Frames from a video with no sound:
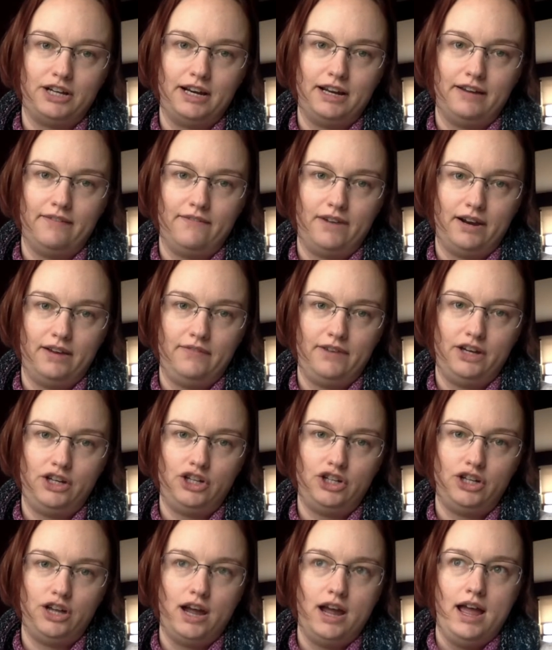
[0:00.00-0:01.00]
Ivanovich.
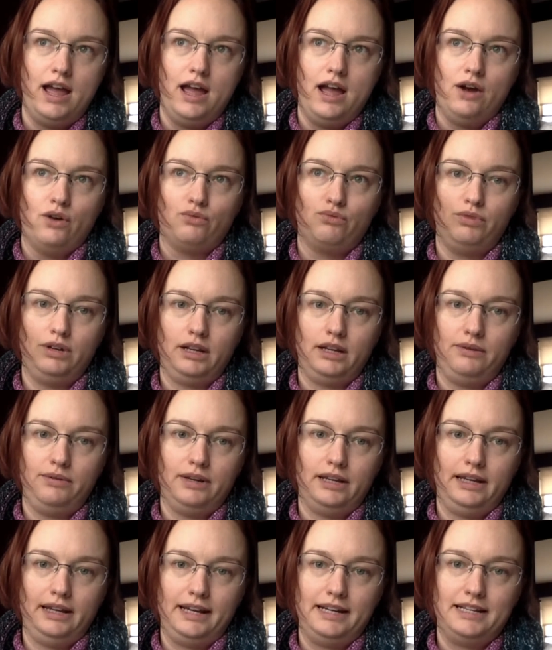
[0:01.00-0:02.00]
Really, really
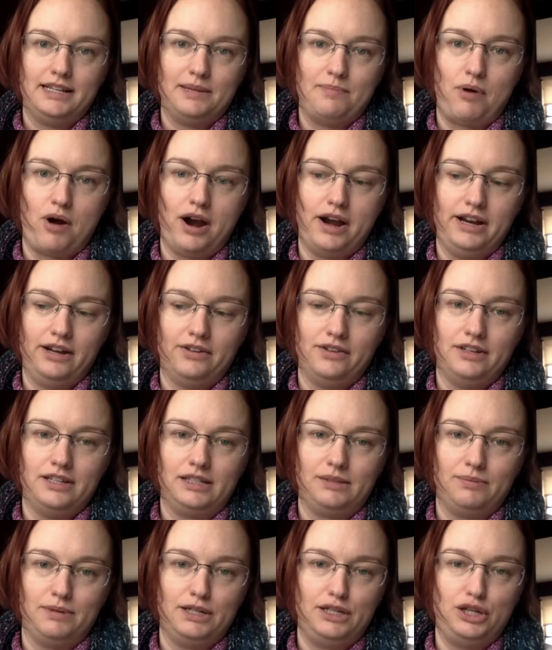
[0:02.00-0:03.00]
late to the party on this
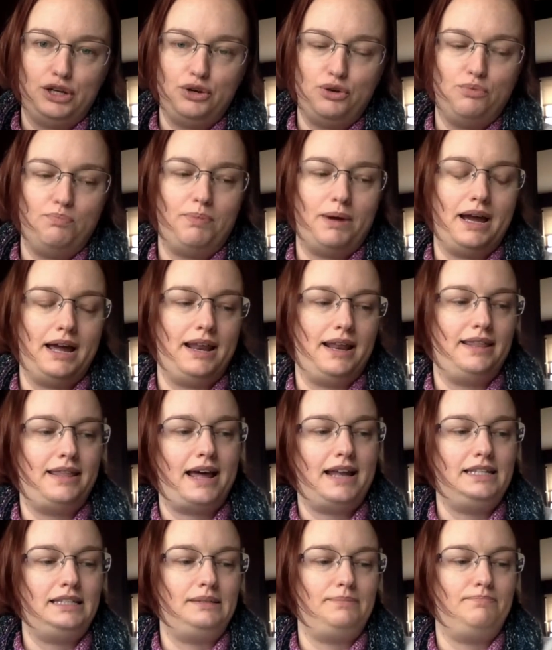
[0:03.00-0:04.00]
one too, but
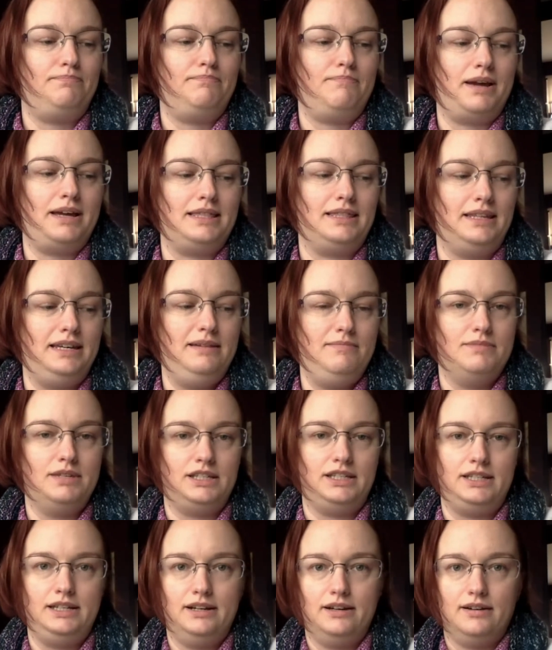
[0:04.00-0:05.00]
that's my theme
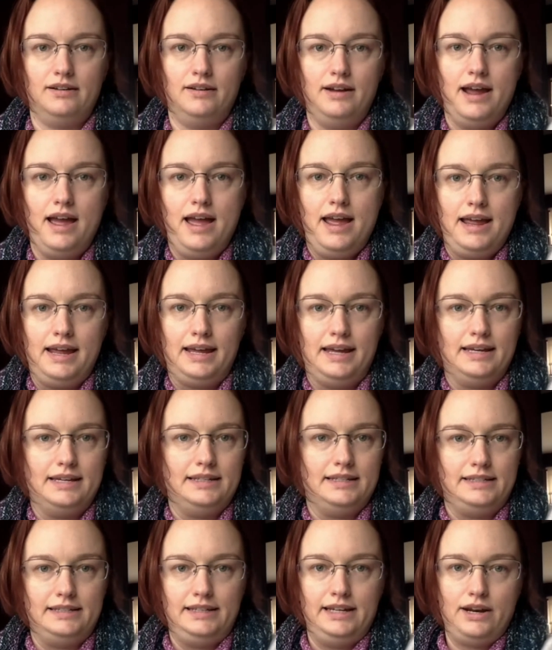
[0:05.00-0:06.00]
this year
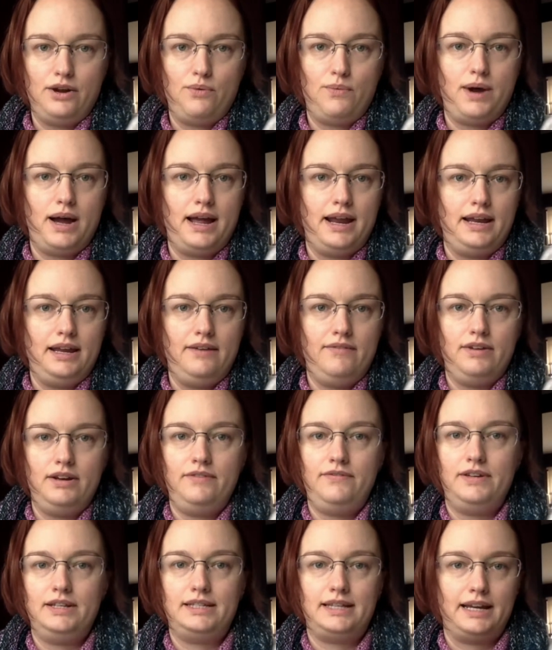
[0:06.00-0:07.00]
is, you know what, even if
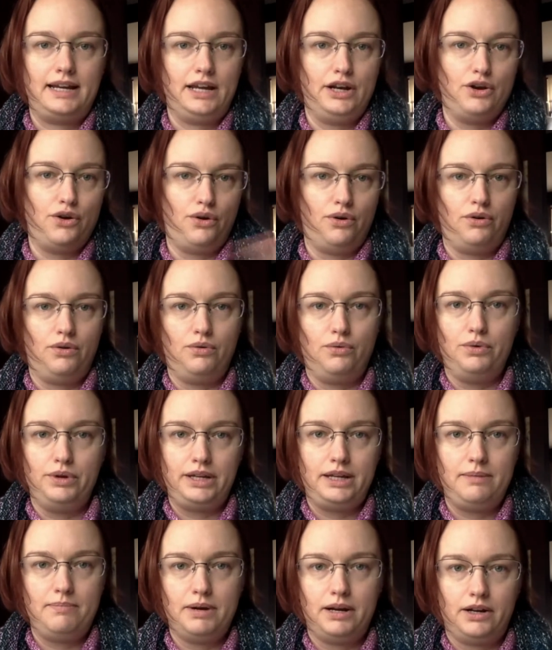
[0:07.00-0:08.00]
it's like an
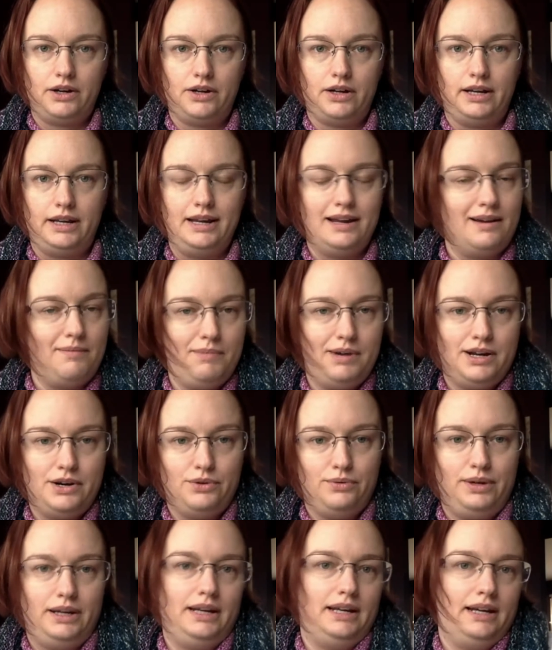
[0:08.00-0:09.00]
oldie but a goodie, I'm gonna
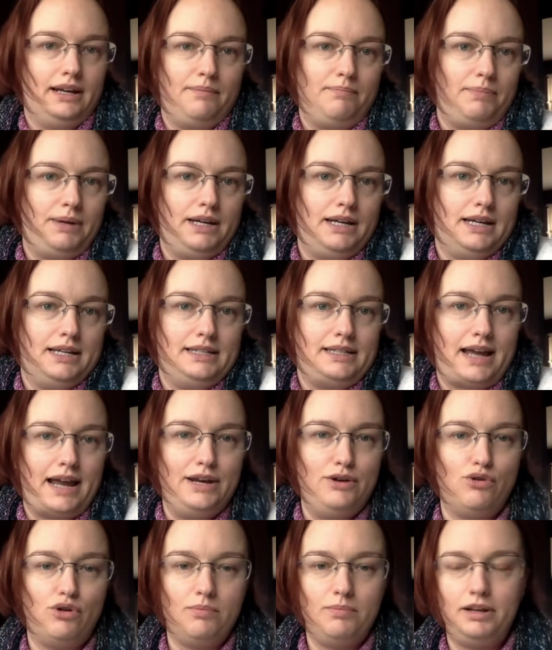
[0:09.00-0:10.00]
read it, because I
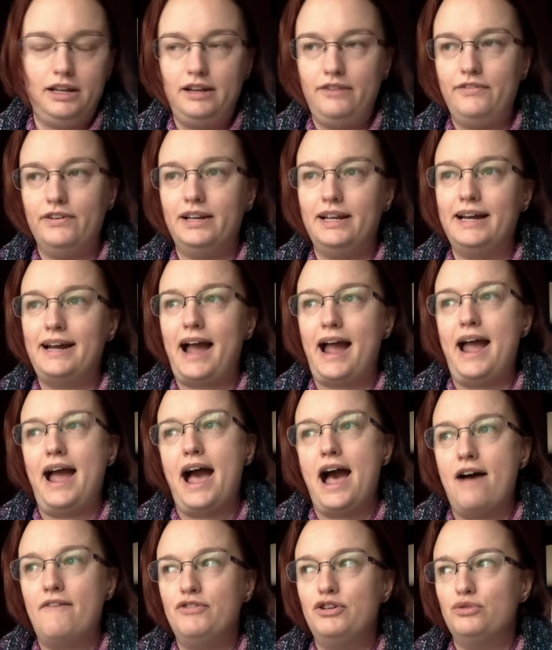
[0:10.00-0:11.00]
normally feel like I
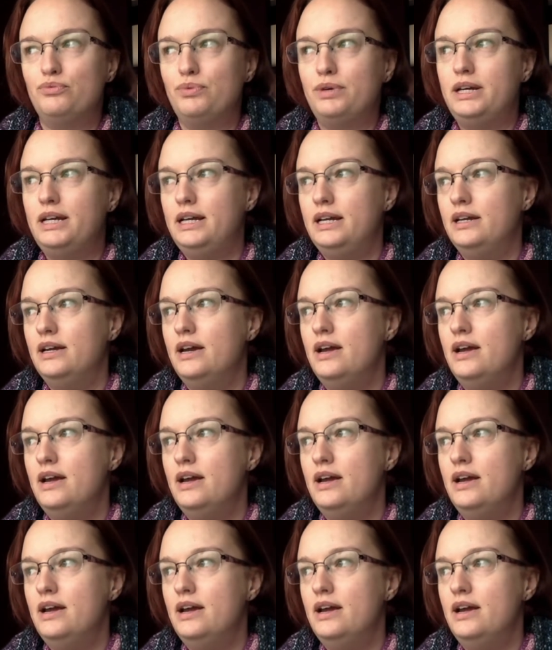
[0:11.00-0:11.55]
have to read